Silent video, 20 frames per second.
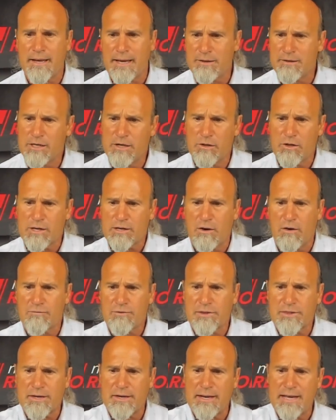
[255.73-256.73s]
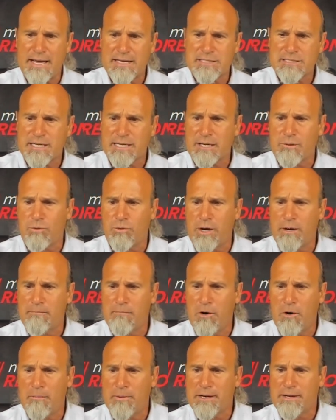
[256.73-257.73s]
And you look over at the Nasdaq at one
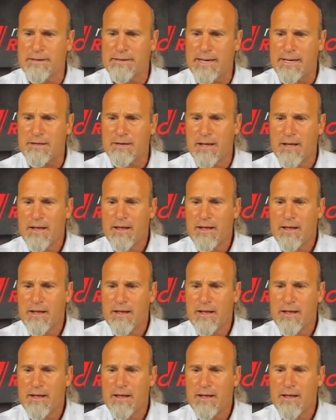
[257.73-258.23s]
moment and that